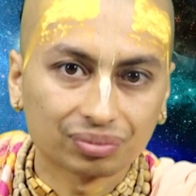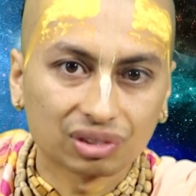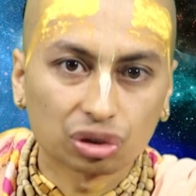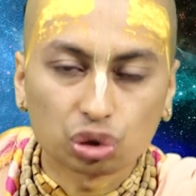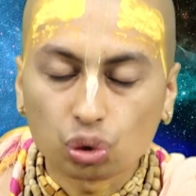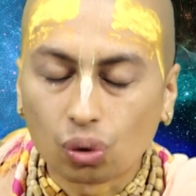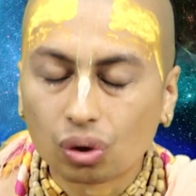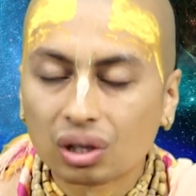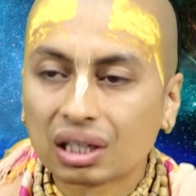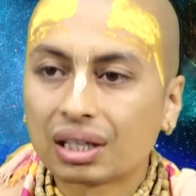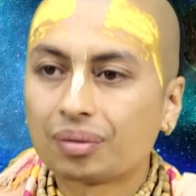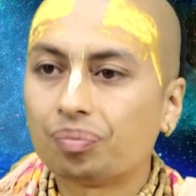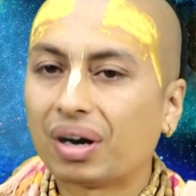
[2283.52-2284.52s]
So,
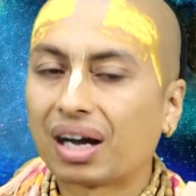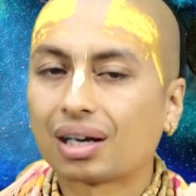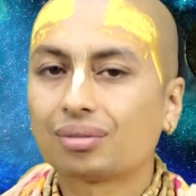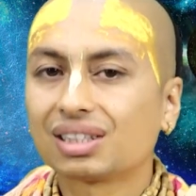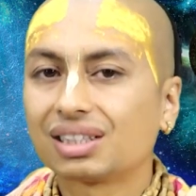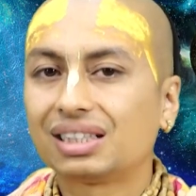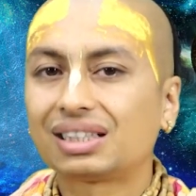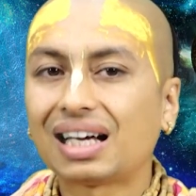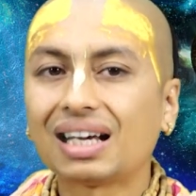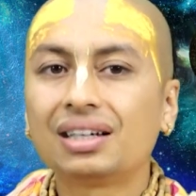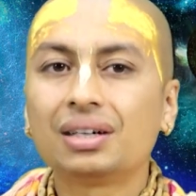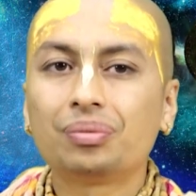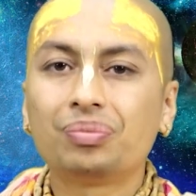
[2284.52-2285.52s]
Bhagavad
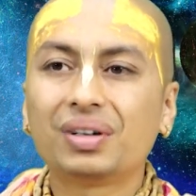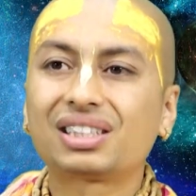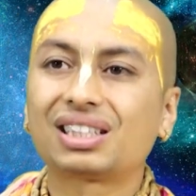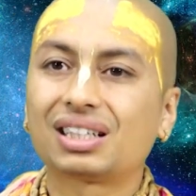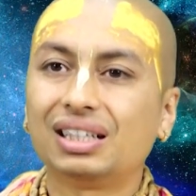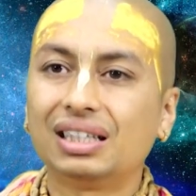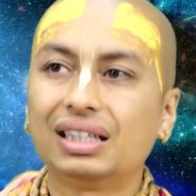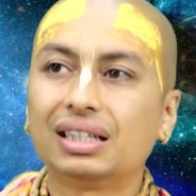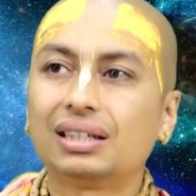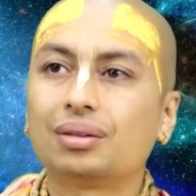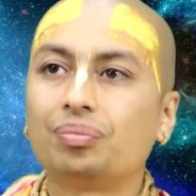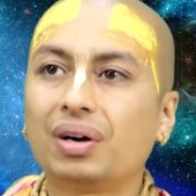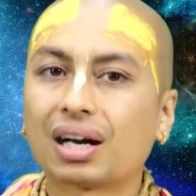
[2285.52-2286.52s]
Gita, basically
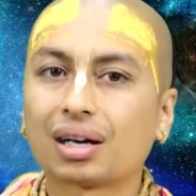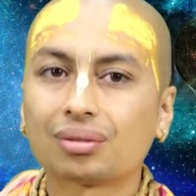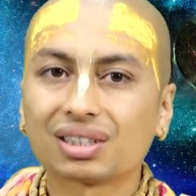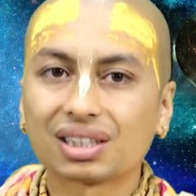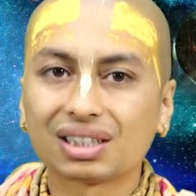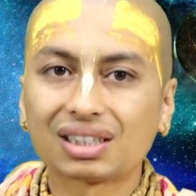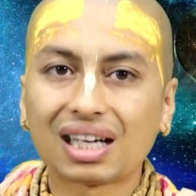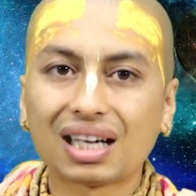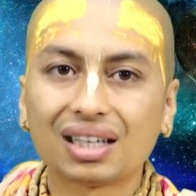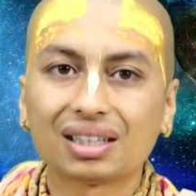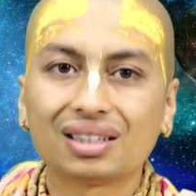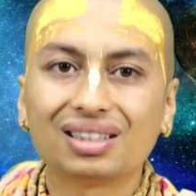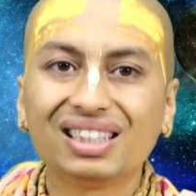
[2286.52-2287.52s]
Bhagavad Gita
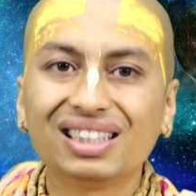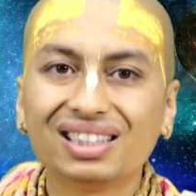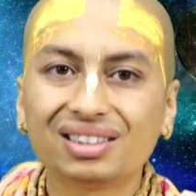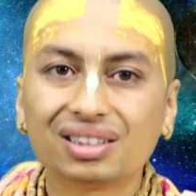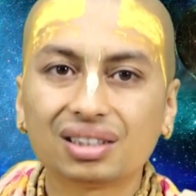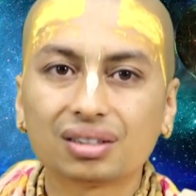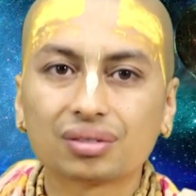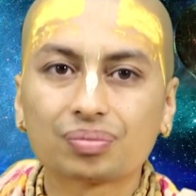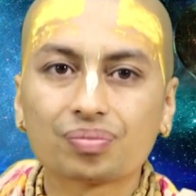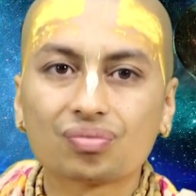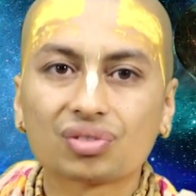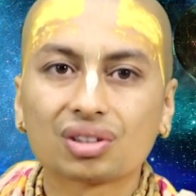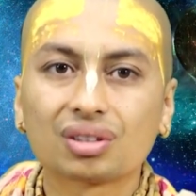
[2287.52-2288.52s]
is
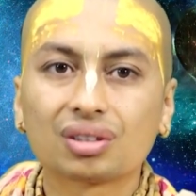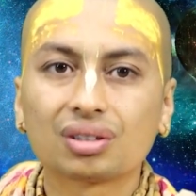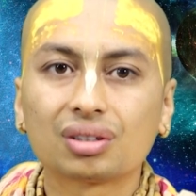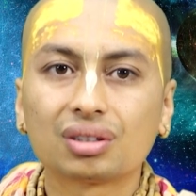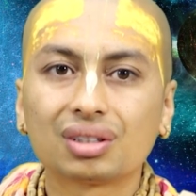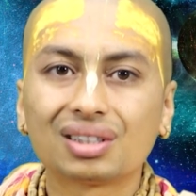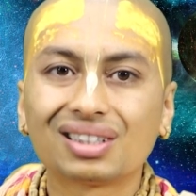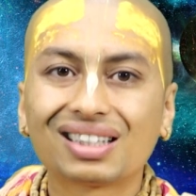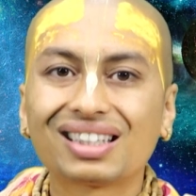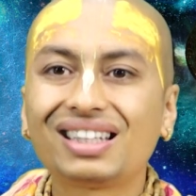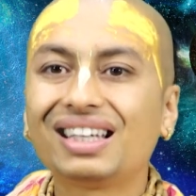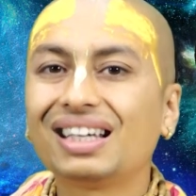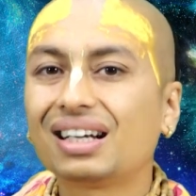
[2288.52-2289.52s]

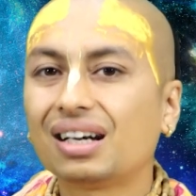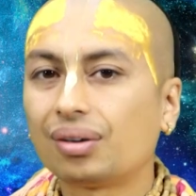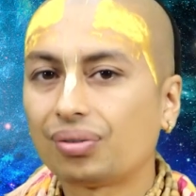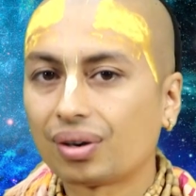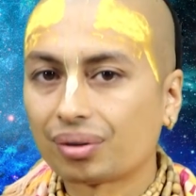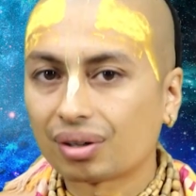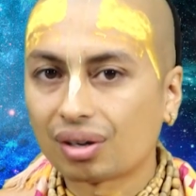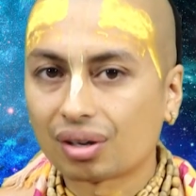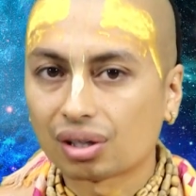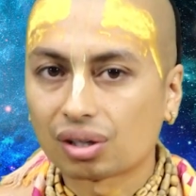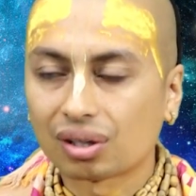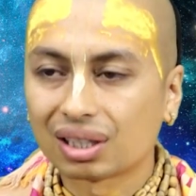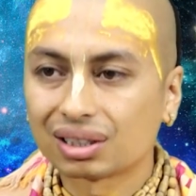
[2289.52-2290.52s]
king of
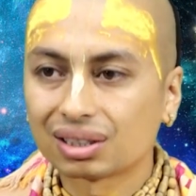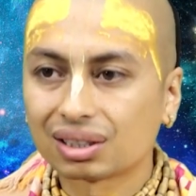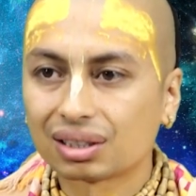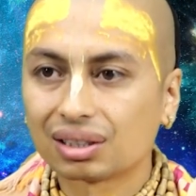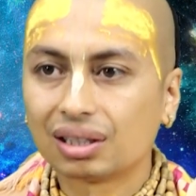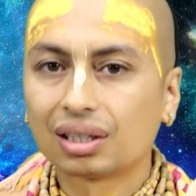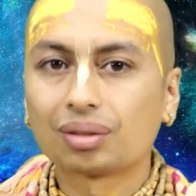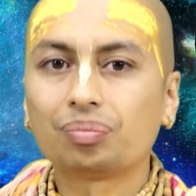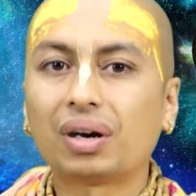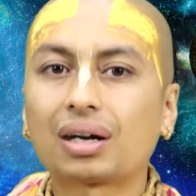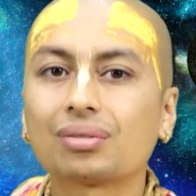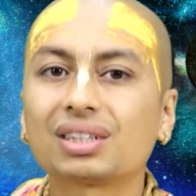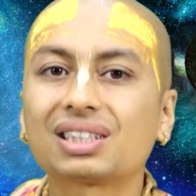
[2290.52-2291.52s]
all knowledge.
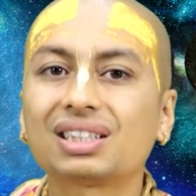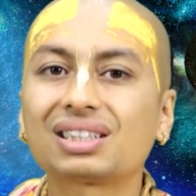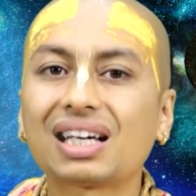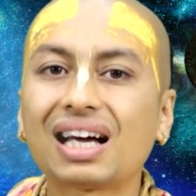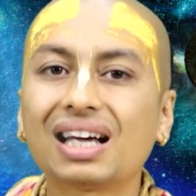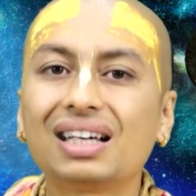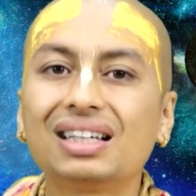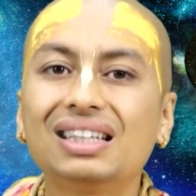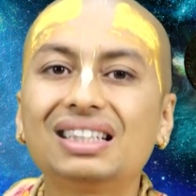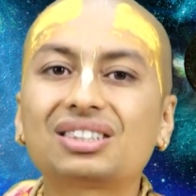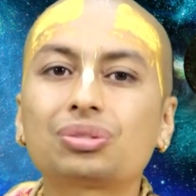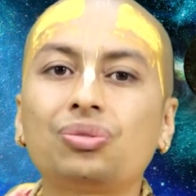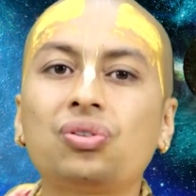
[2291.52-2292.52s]
Bhagavad Gita
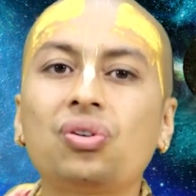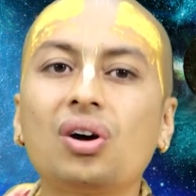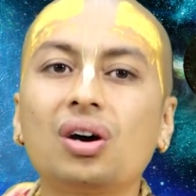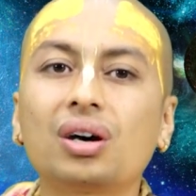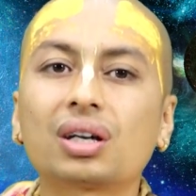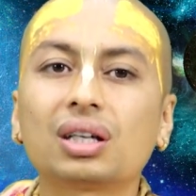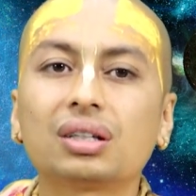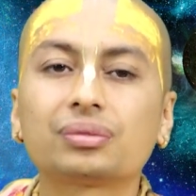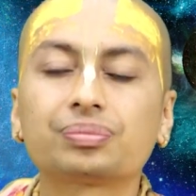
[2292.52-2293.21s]
is for